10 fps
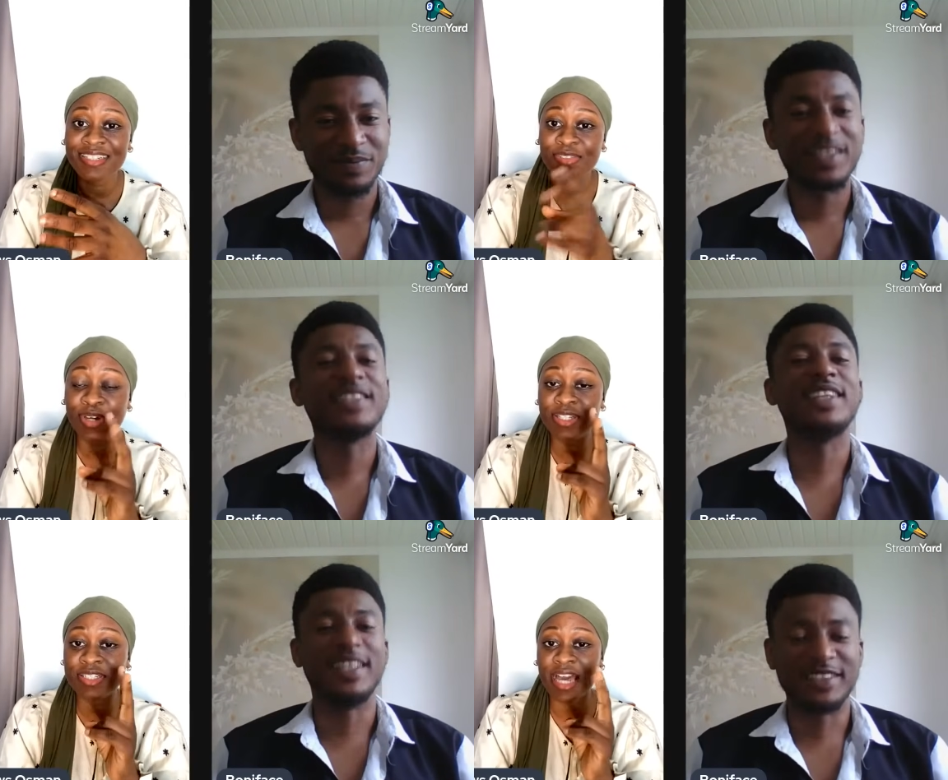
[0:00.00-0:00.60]
Speaker 1: You
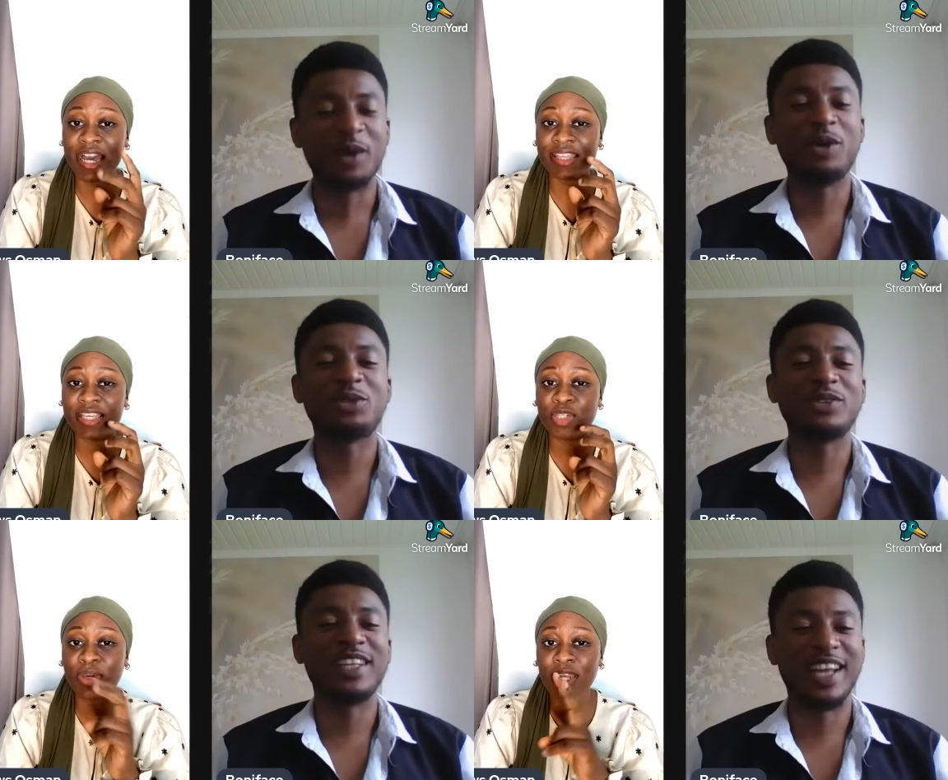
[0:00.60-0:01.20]
were, yes, I, I went
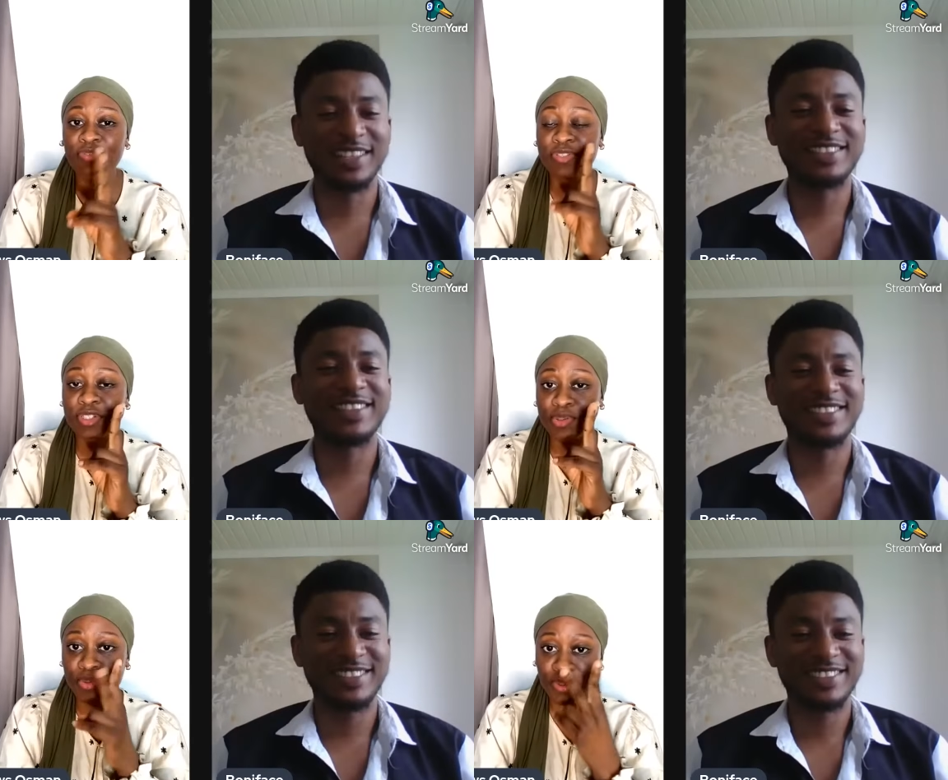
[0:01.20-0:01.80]
to you were left
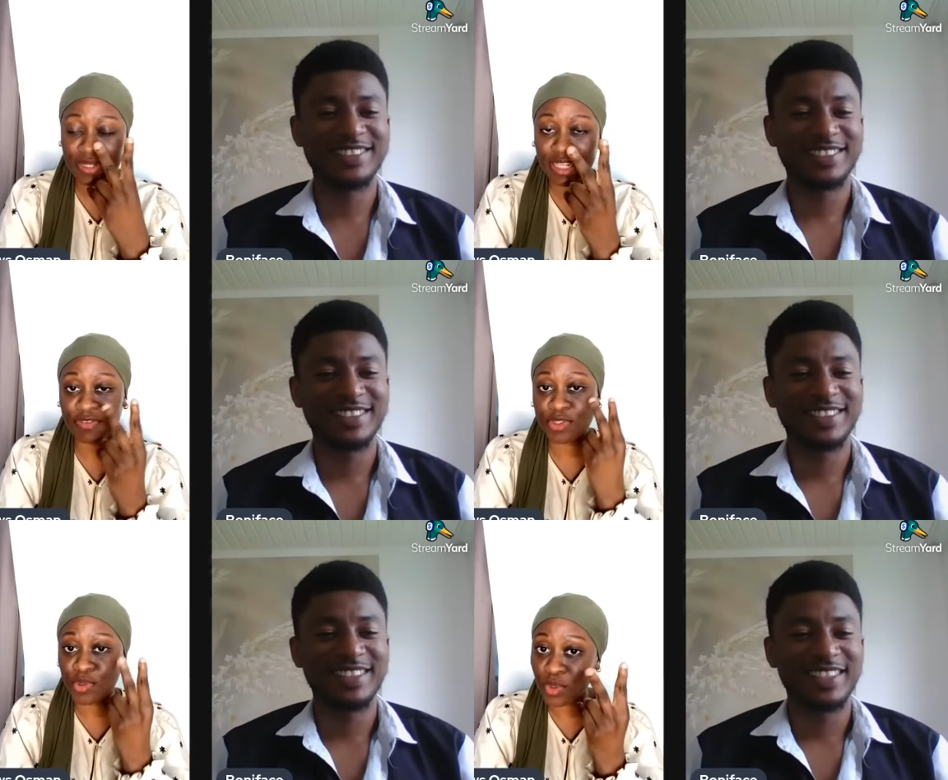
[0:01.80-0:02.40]
with you was
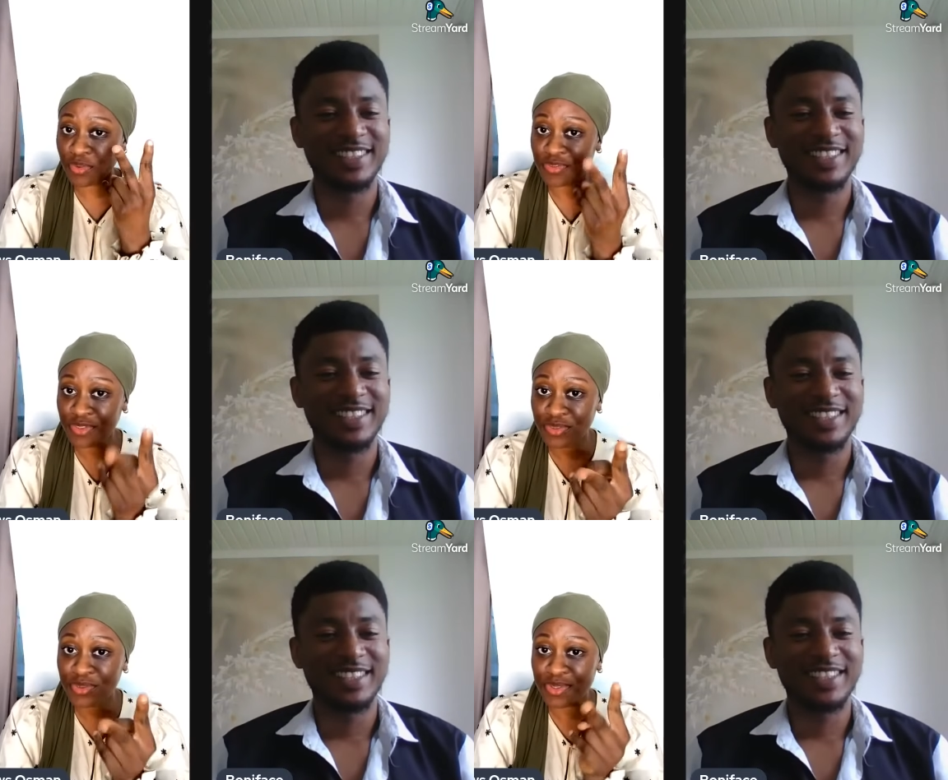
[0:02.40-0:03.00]
left with two of
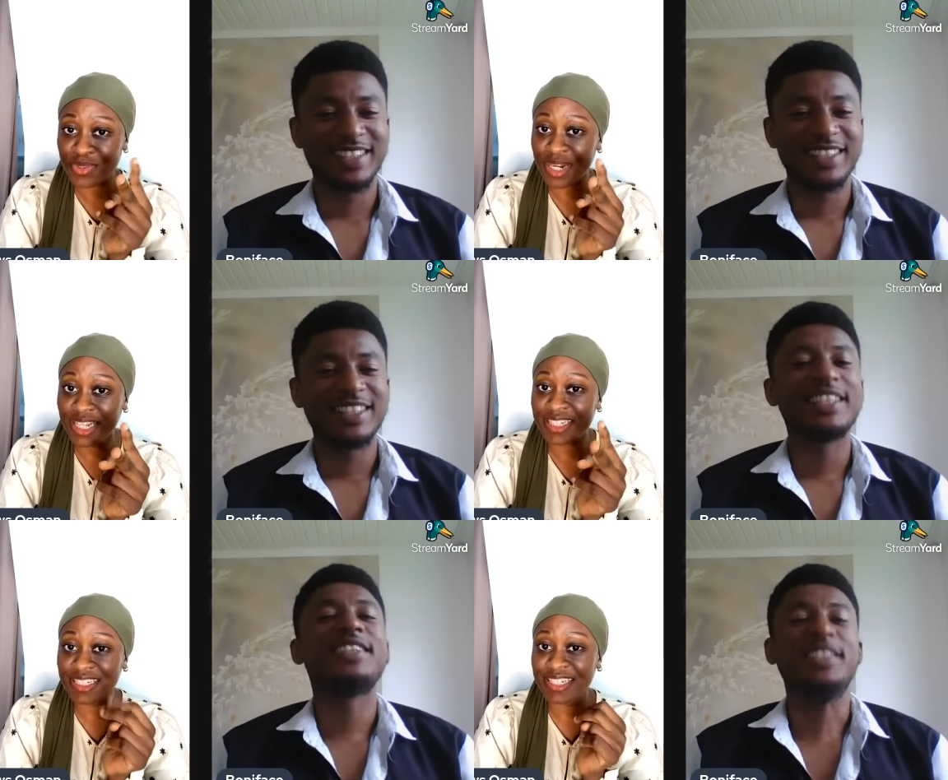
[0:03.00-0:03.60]
you, two
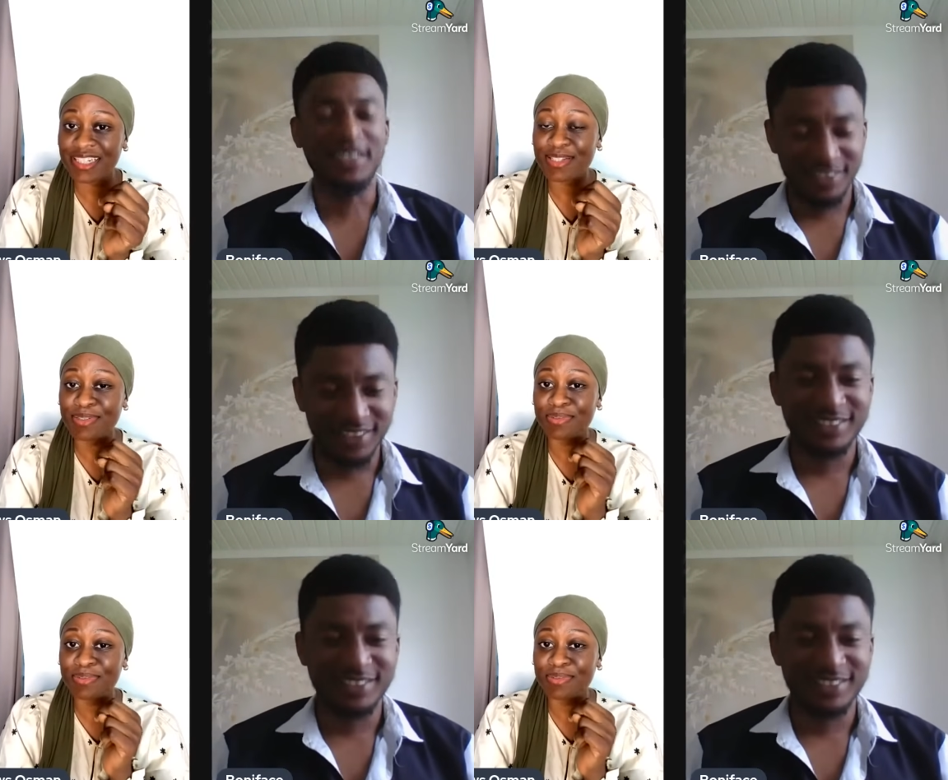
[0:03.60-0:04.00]
candidates yeah.